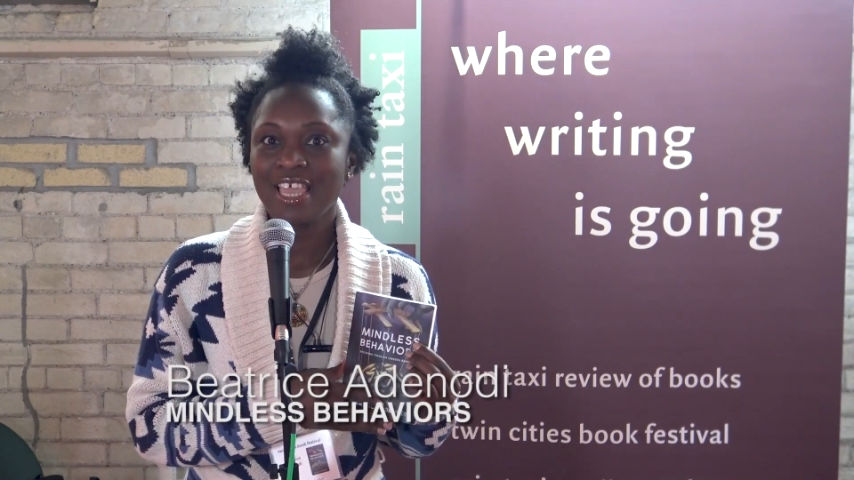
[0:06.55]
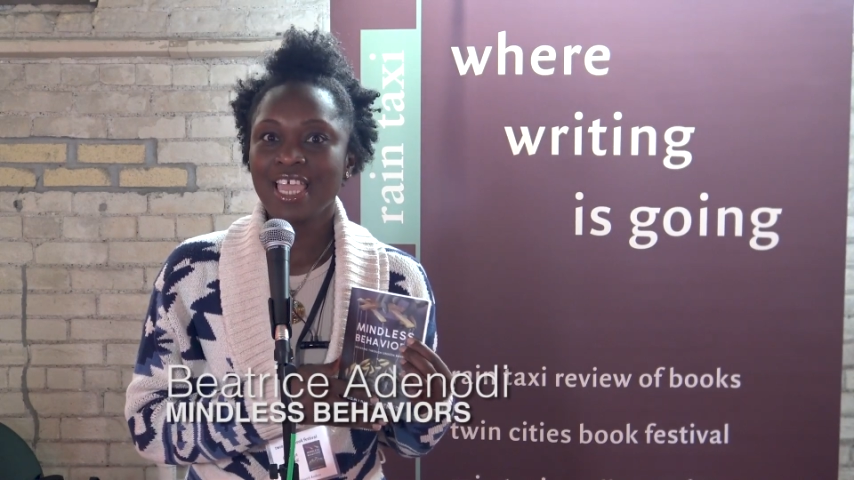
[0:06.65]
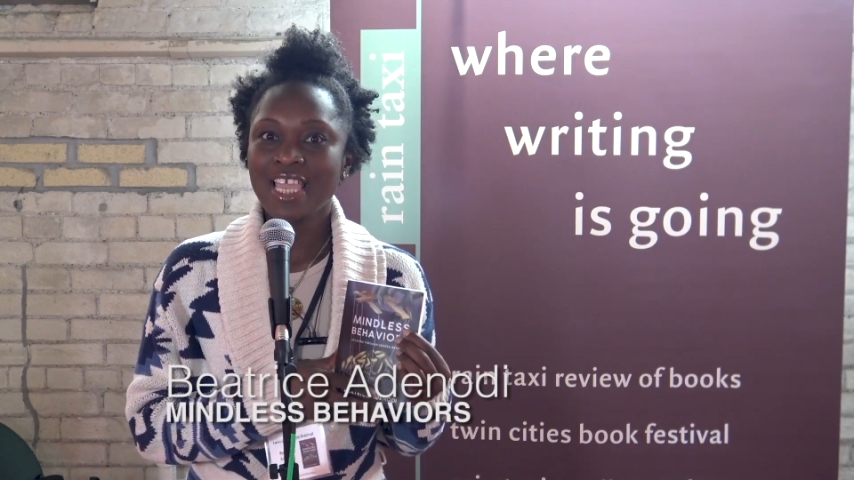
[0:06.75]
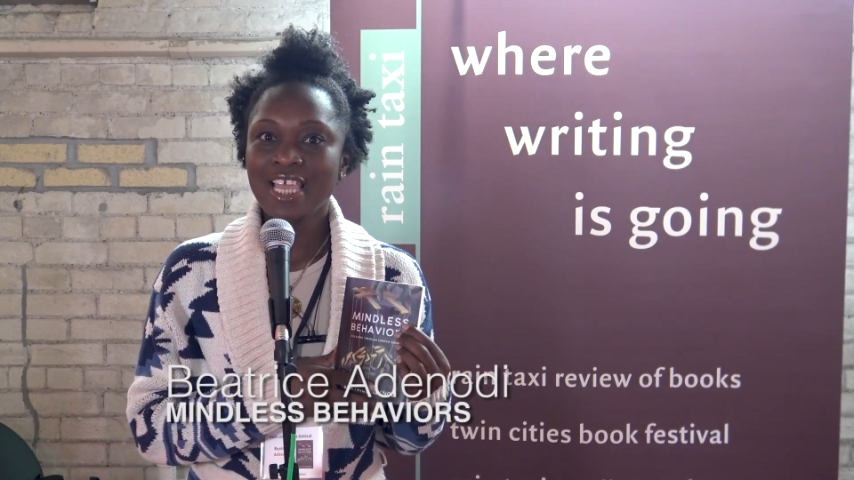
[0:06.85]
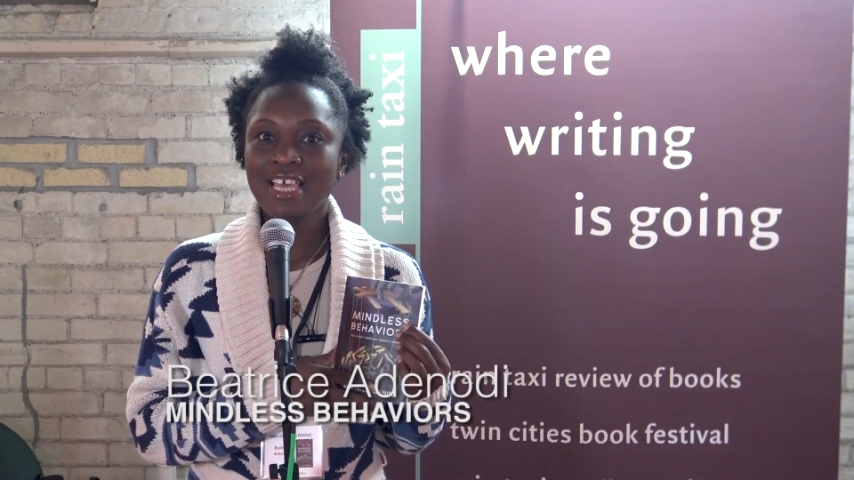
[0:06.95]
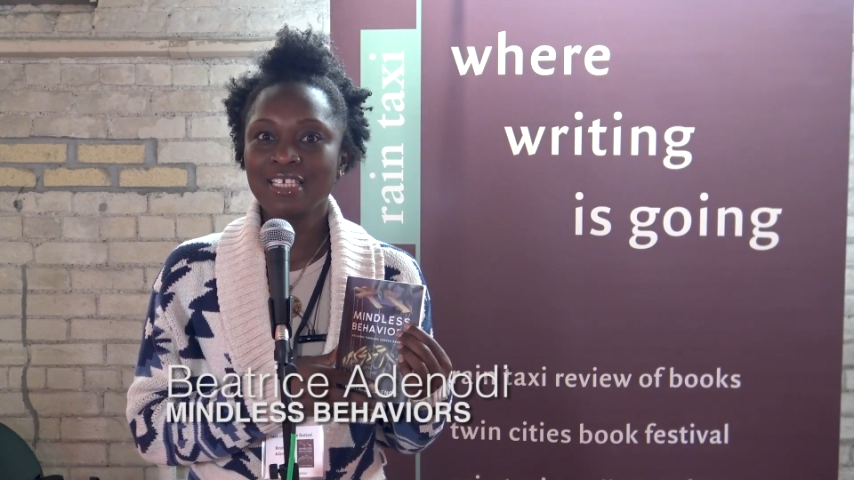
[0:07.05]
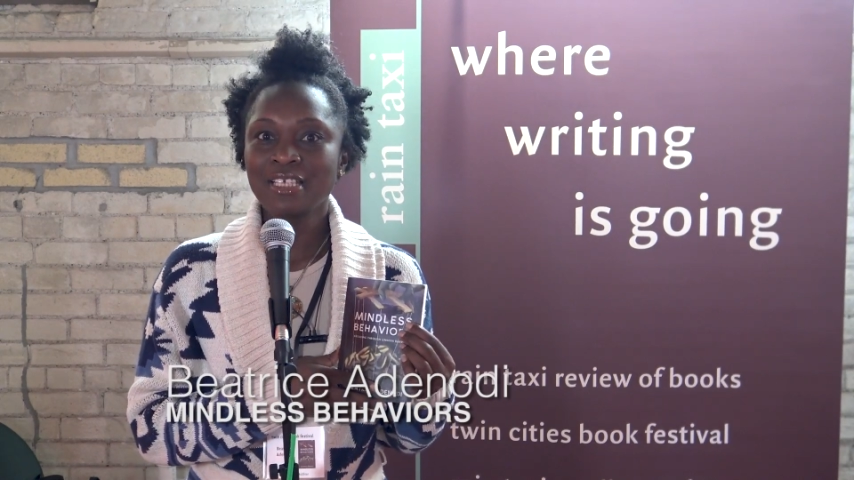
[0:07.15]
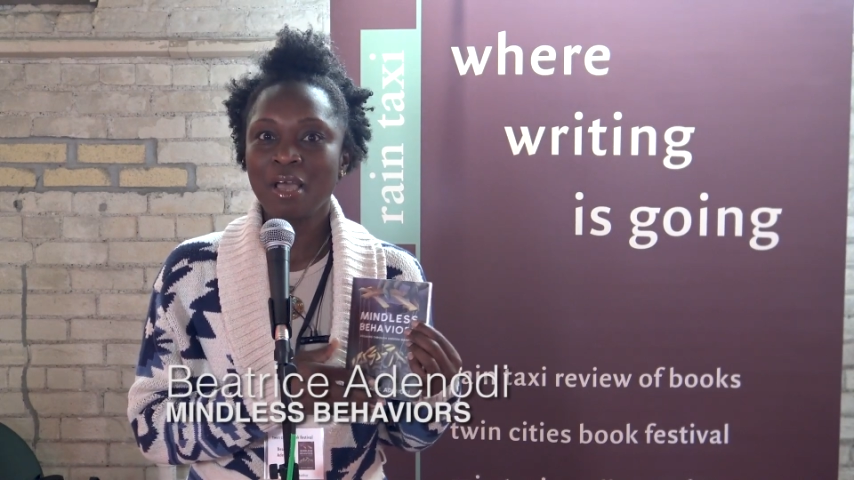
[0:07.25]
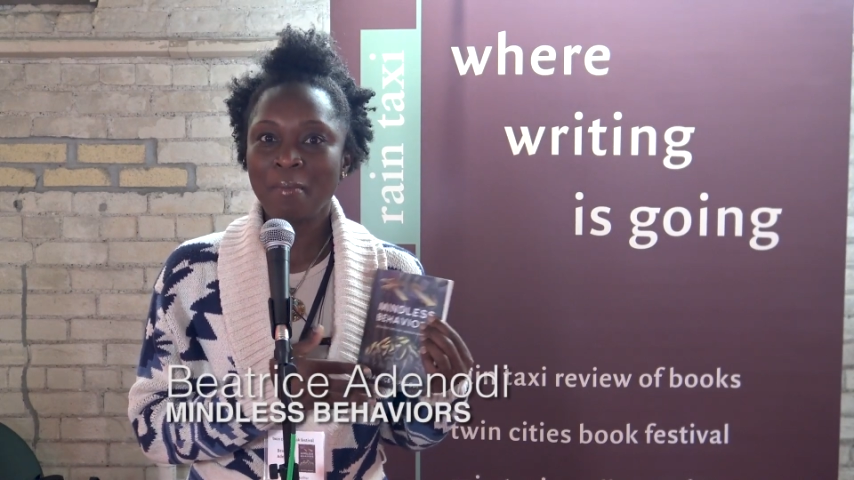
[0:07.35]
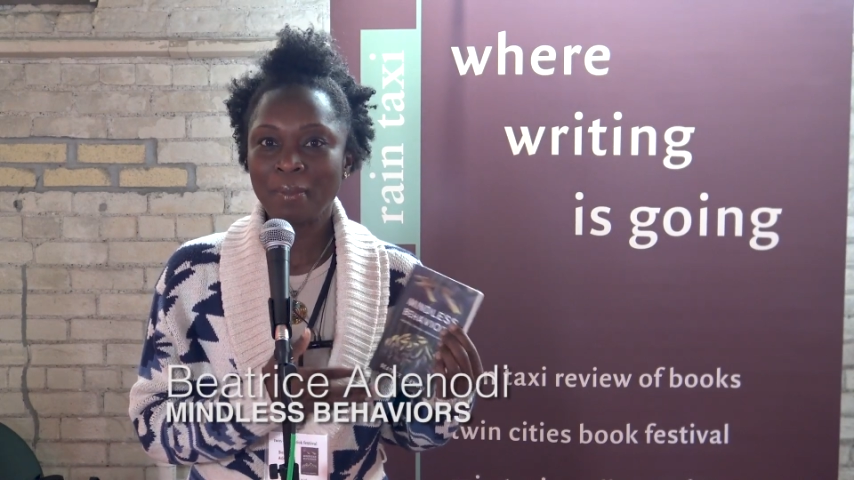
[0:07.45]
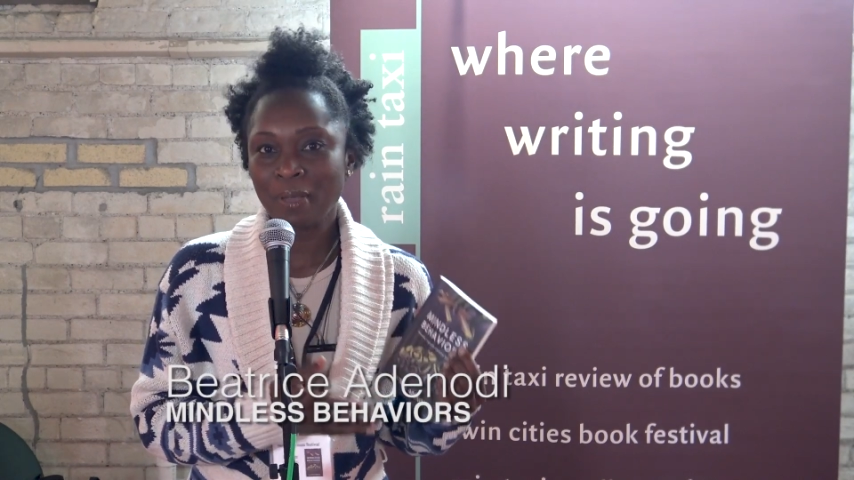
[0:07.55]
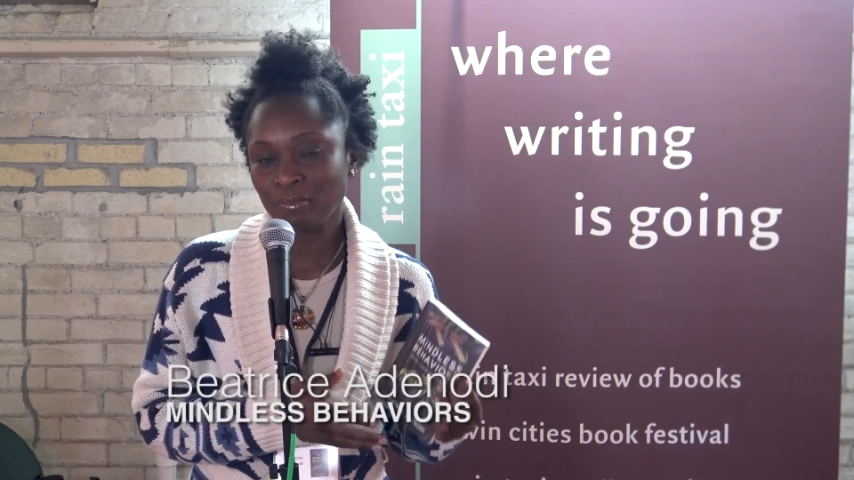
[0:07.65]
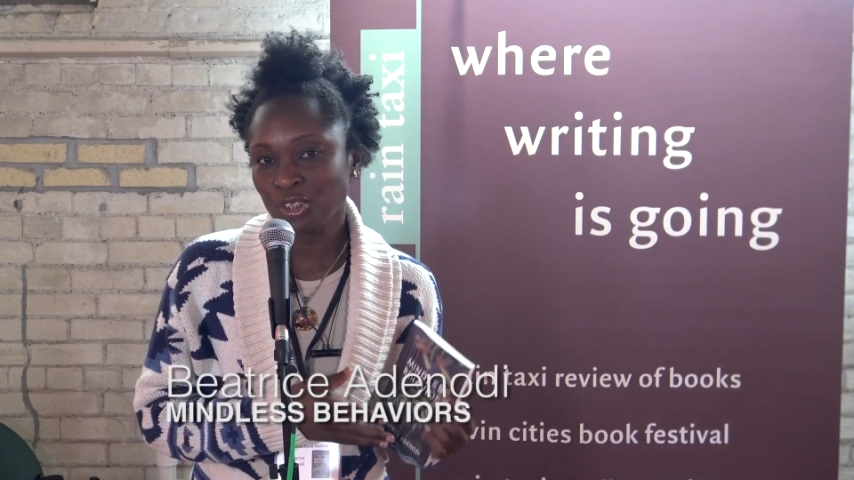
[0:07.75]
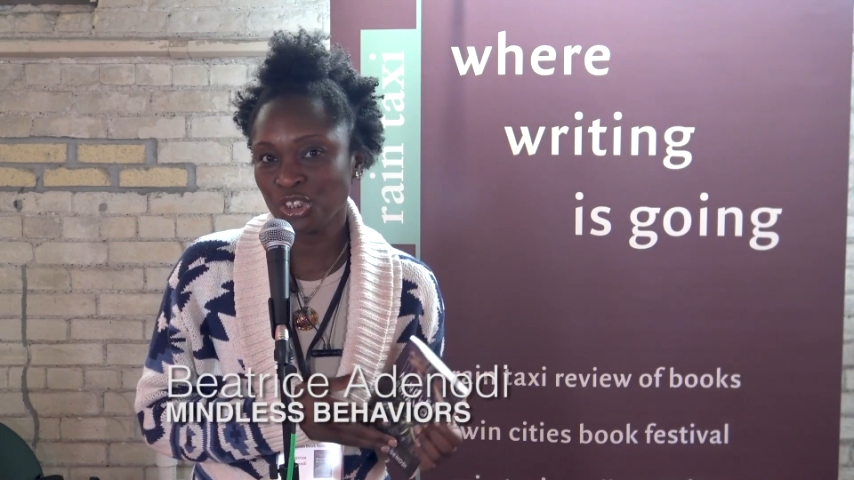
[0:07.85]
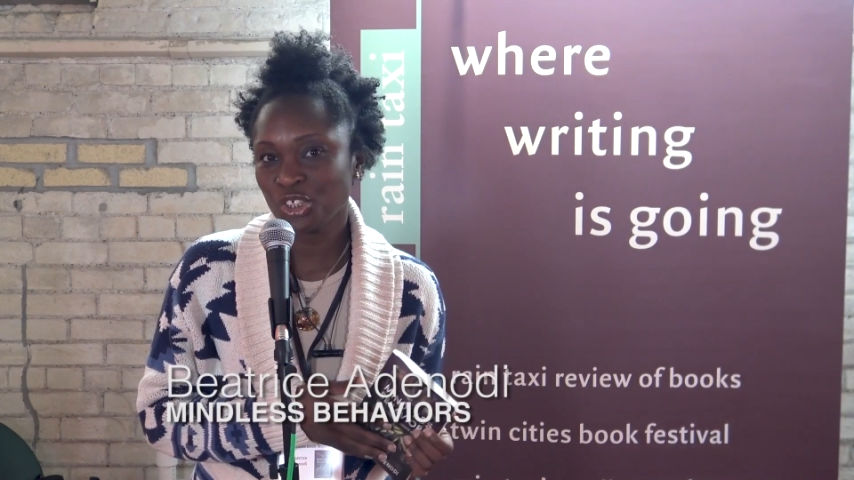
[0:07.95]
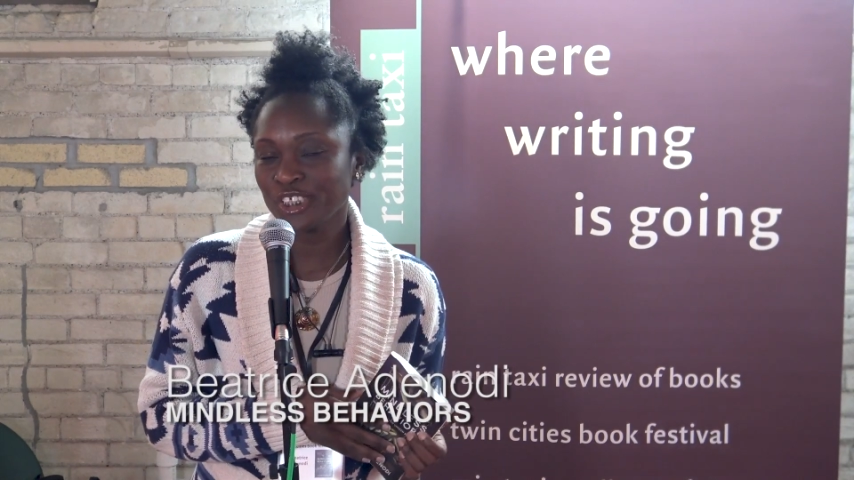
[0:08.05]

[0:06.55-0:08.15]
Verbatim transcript: and my publisher